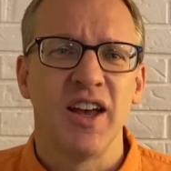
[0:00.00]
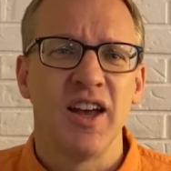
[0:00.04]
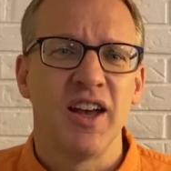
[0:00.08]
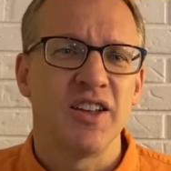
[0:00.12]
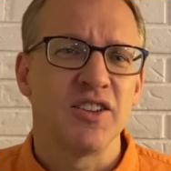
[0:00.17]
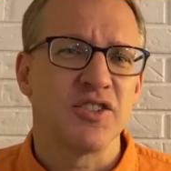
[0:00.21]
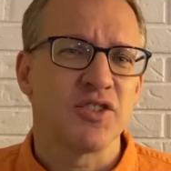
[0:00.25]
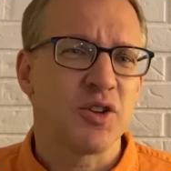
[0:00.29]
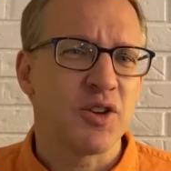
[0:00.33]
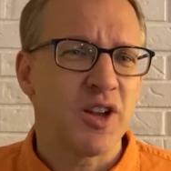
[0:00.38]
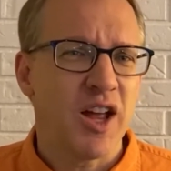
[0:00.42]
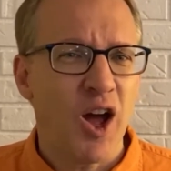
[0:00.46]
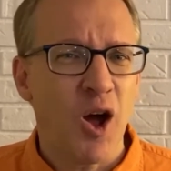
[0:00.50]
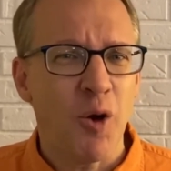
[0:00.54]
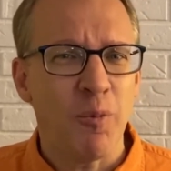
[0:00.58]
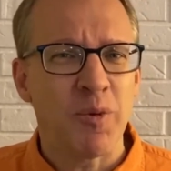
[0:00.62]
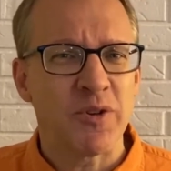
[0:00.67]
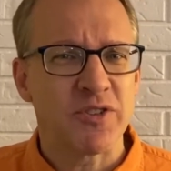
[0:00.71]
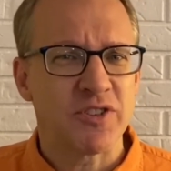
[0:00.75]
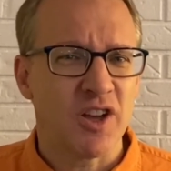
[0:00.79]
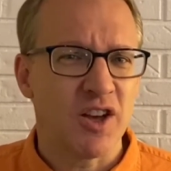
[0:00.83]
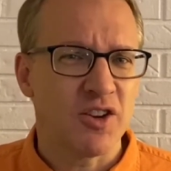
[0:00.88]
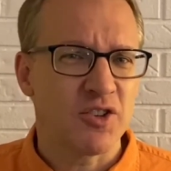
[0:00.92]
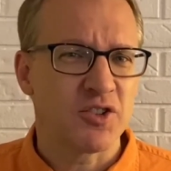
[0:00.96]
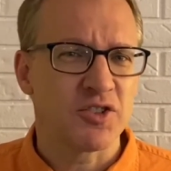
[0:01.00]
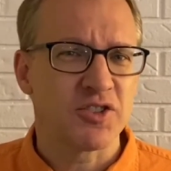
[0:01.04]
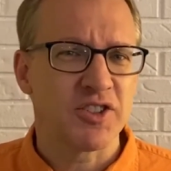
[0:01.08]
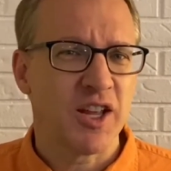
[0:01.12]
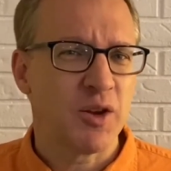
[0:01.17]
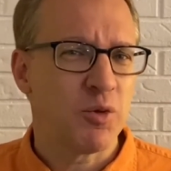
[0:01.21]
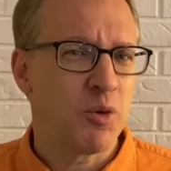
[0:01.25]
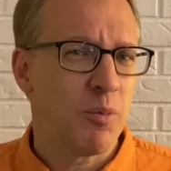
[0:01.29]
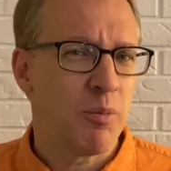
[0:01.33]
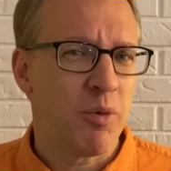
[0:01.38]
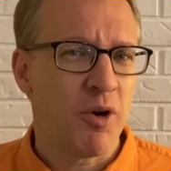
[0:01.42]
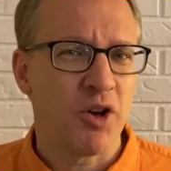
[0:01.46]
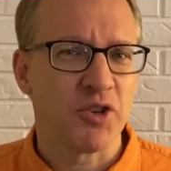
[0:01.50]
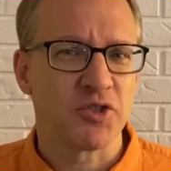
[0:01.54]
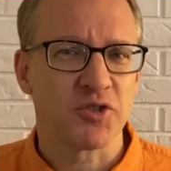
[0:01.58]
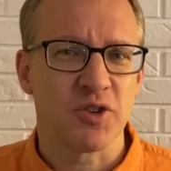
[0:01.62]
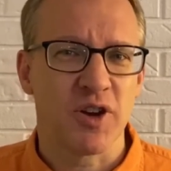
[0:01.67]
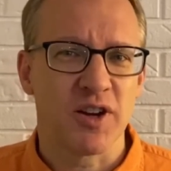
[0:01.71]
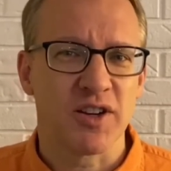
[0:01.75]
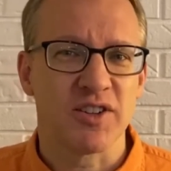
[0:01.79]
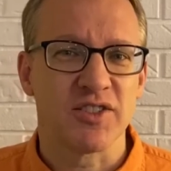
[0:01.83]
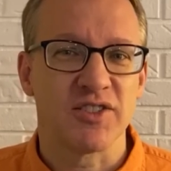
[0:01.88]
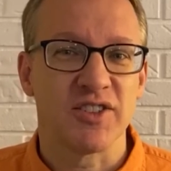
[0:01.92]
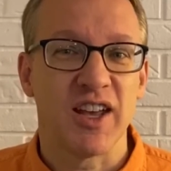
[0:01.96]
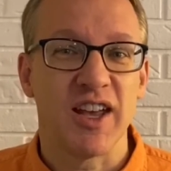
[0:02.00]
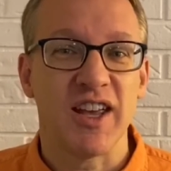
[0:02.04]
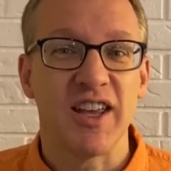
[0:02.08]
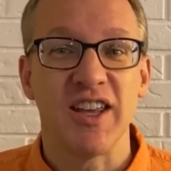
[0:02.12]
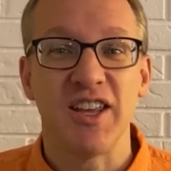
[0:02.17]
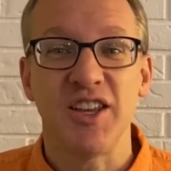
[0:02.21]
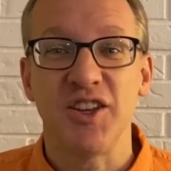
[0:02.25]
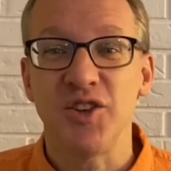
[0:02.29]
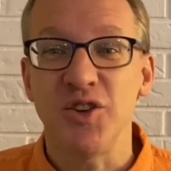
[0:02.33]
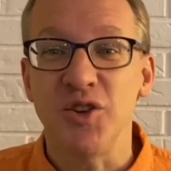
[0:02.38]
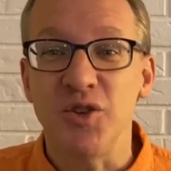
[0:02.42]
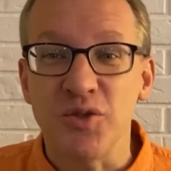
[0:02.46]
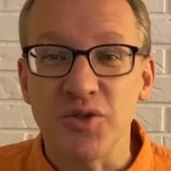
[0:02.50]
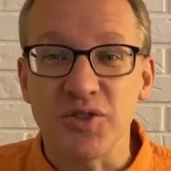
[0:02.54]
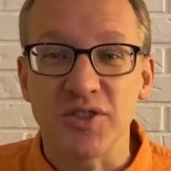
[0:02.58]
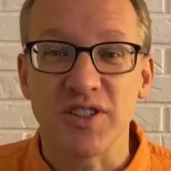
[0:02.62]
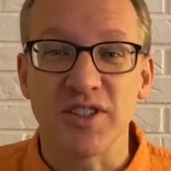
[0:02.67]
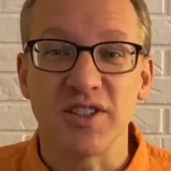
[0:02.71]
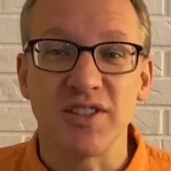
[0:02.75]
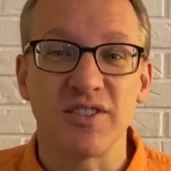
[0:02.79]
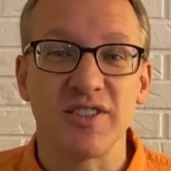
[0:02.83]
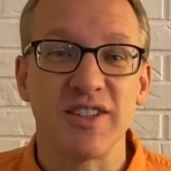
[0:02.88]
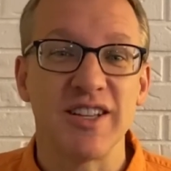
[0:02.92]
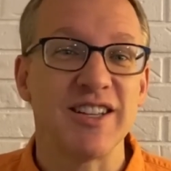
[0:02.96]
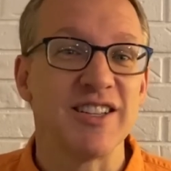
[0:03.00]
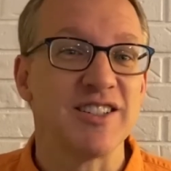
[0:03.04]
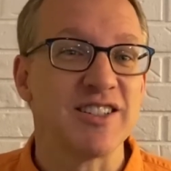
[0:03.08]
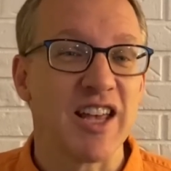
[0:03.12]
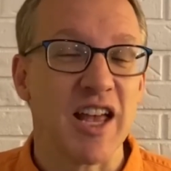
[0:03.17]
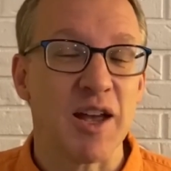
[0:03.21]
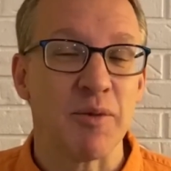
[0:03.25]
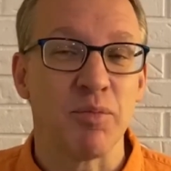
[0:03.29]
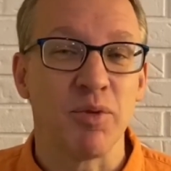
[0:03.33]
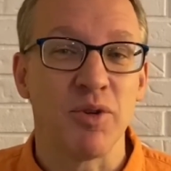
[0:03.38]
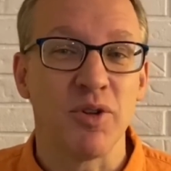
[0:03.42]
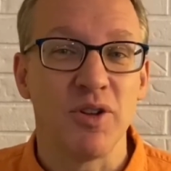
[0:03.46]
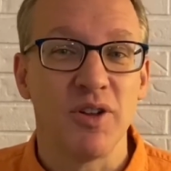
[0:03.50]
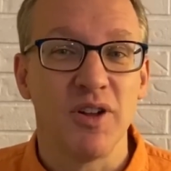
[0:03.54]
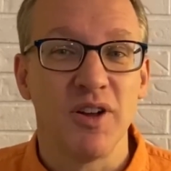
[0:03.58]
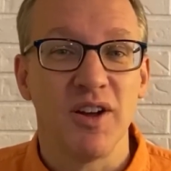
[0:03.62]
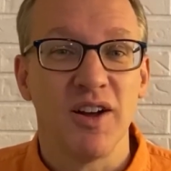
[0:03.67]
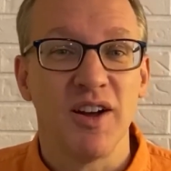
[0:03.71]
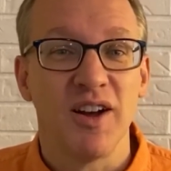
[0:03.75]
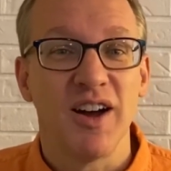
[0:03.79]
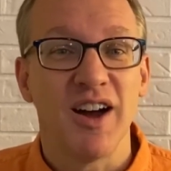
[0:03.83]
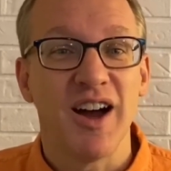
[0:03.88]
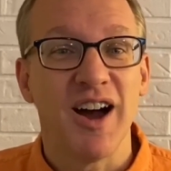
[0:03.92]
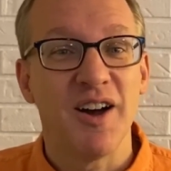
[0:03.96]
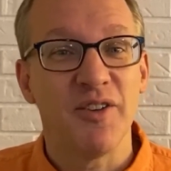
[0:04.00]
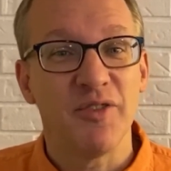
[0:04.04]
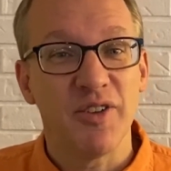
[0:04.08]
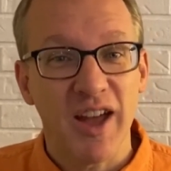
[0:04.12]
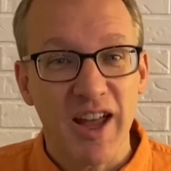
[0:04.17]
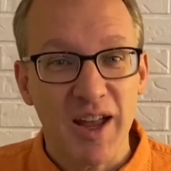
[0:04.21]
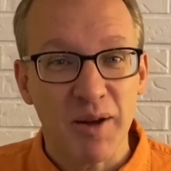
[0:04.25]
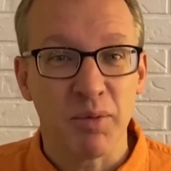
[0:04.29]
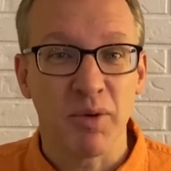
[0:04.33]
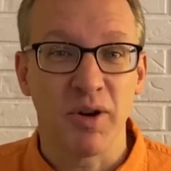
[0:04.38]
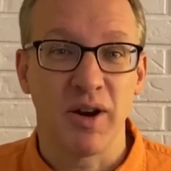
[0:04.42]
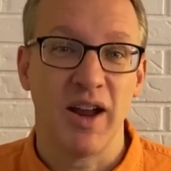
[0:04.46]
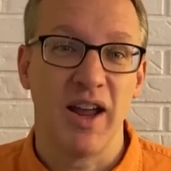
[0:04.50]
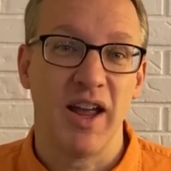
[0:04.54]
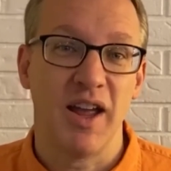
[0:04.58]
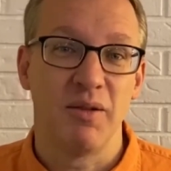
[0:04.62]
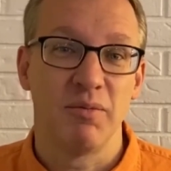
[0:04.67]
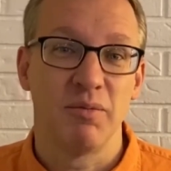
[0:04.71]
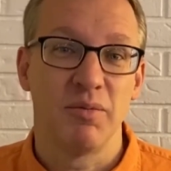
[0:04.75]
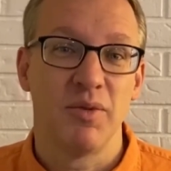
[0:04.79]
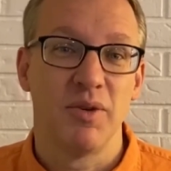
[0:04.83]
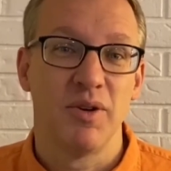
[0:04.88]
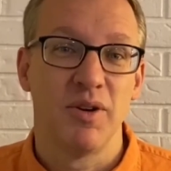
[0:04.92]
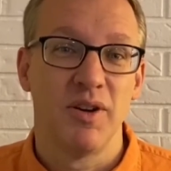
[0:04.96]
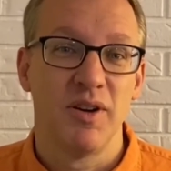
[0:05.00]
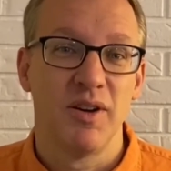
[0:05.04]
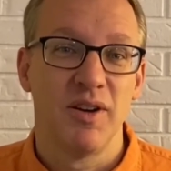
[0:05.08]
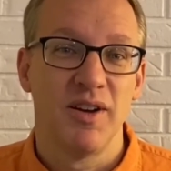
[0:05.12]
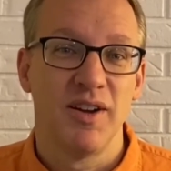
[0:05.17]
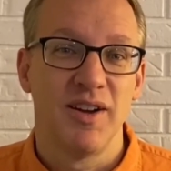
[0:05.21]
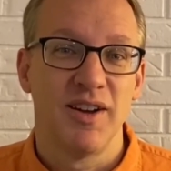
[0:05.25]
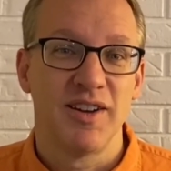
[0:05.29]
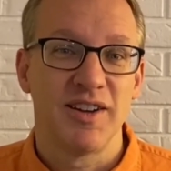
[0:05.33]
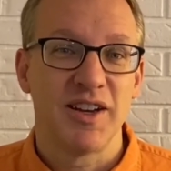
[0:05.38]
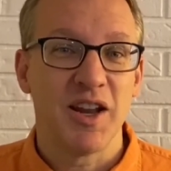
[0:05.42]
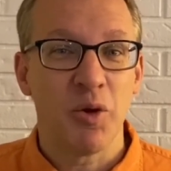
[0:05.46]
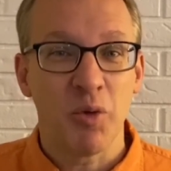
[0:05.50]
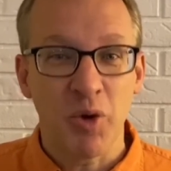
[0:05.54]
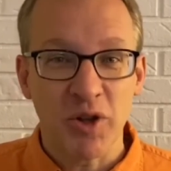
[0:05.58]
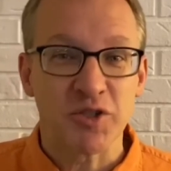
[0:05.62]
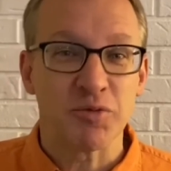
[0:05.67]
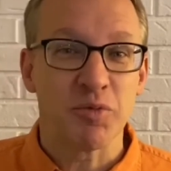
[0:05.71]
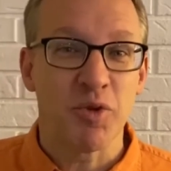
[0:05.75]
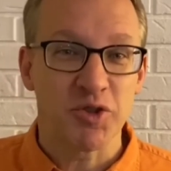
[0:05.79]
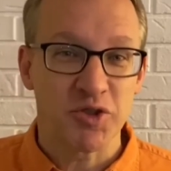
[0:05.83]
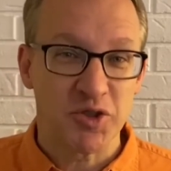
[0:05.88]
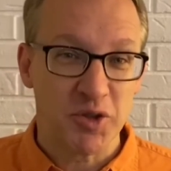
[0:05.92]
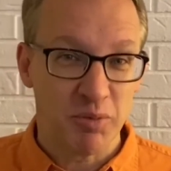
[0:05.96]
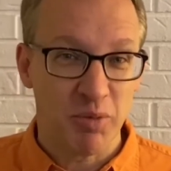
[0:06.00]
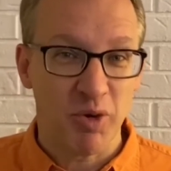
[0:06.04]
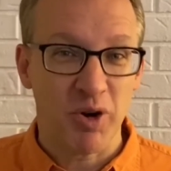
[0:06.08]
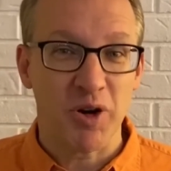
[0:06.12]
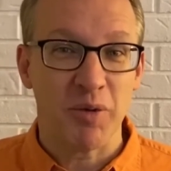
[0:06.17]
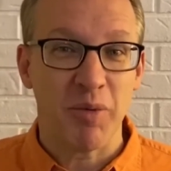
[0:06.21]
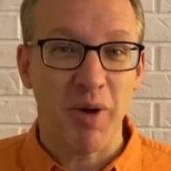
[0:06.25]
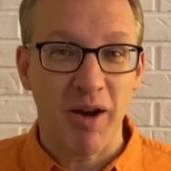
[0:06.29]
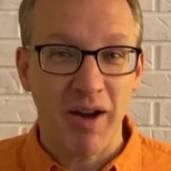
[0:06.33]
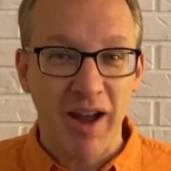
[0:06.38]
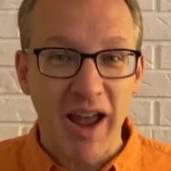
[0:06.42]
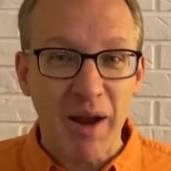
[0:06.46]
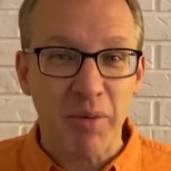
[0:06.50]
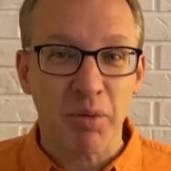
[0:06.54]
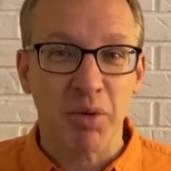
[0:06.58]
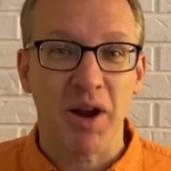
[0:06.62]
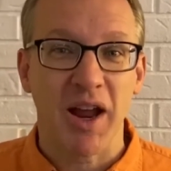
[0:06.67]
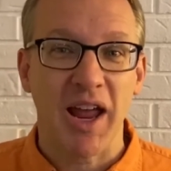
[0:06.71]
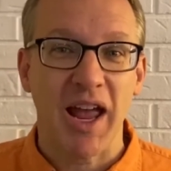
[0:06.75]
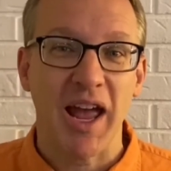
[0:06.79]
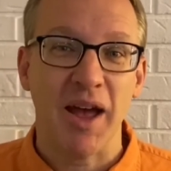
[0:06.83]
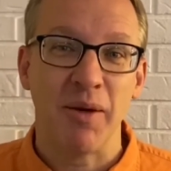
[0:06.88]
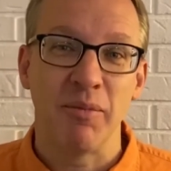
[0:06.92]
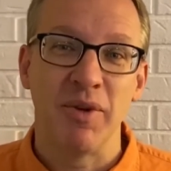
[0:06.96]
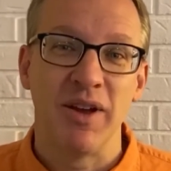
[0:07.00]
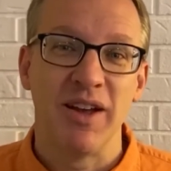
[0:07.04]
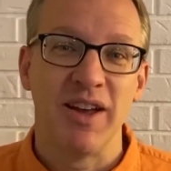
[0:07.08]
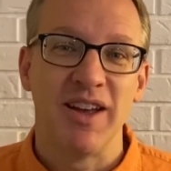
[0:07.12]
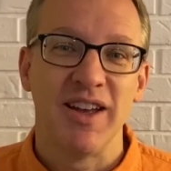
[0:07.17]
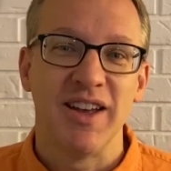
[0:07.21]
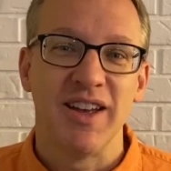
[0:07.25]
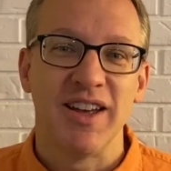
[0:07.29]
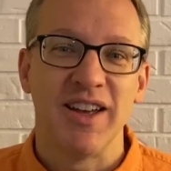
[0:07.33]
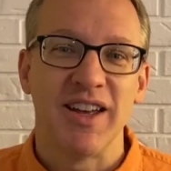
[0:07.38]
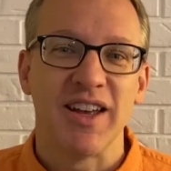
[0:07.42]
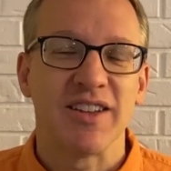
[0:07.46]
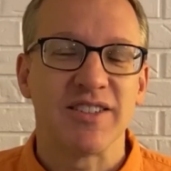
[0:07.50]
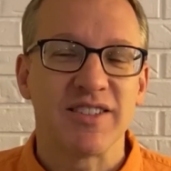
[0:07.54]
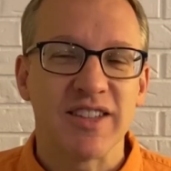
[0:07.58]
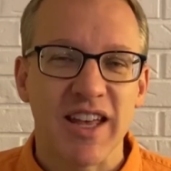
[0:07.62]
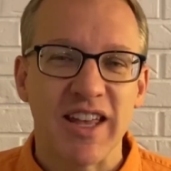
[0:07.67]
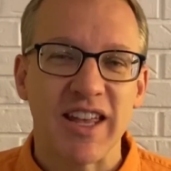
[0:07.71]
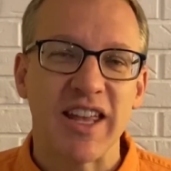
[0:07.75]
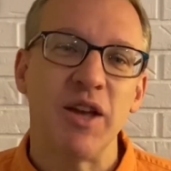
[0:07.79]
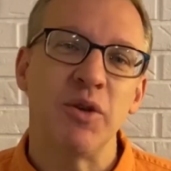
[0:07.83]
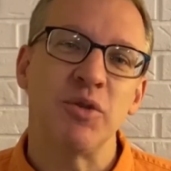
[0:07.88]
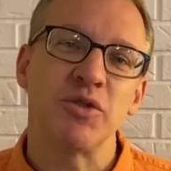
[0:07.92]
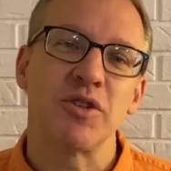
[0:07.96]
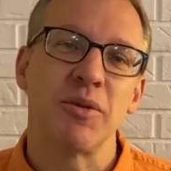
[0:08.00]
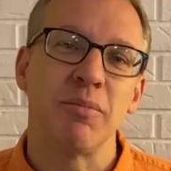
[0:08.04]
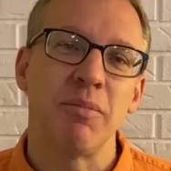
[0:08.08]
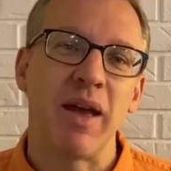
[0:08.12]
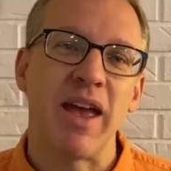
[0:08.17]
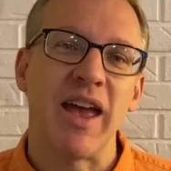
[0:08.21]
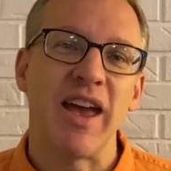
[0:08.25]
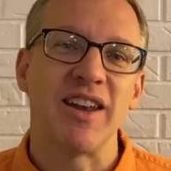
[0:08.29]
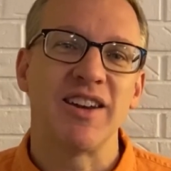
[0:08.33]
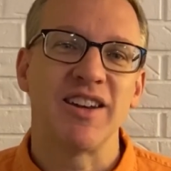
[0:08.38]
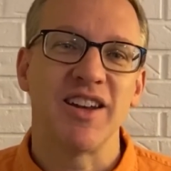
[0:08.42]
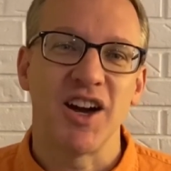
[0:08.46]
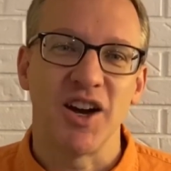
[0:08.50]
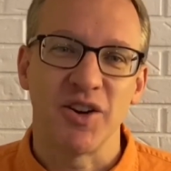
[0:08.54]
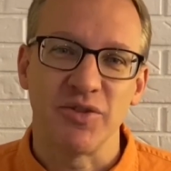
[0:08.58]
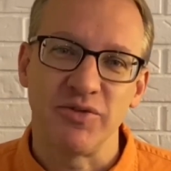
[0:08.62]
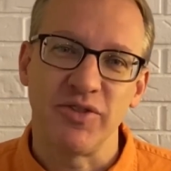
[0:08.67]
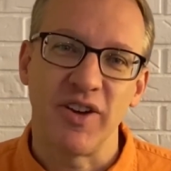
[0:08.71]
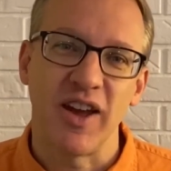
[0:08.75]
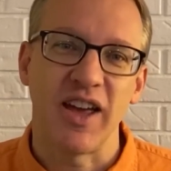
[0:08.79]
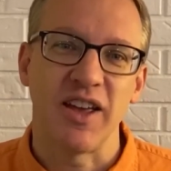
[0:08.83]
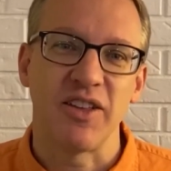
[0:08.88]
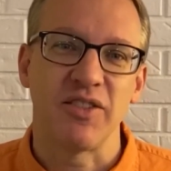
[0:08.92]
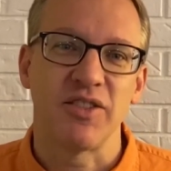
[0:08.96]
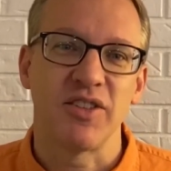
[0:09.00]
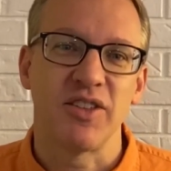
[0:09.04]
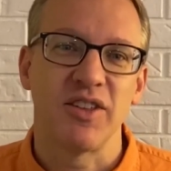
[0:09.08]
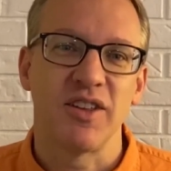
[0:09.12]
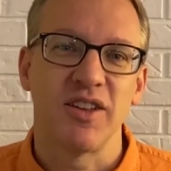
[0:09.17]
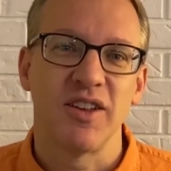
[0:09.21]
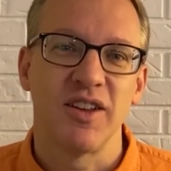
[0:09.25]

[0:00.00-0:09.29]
So to help us understand what Paul's trying to say, he uses the example of Abraham. Now, what's most important about Abraham is that he was a man of faith.